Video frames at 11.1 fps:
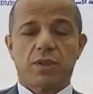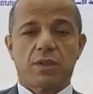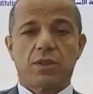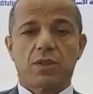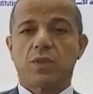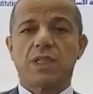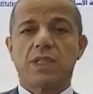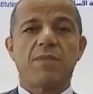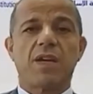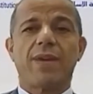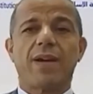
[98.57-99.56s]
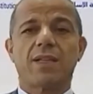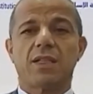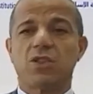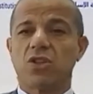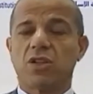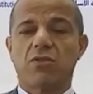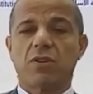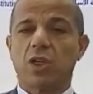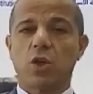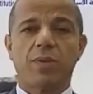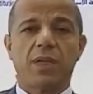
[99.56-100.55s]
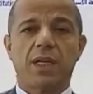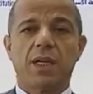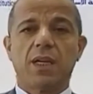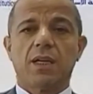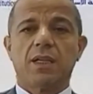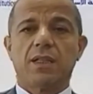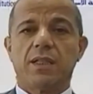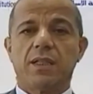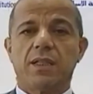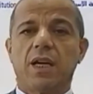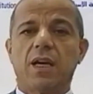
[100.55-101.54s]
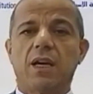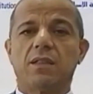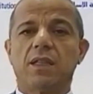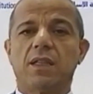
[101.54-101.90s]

So Islamic banks in general, globally, they are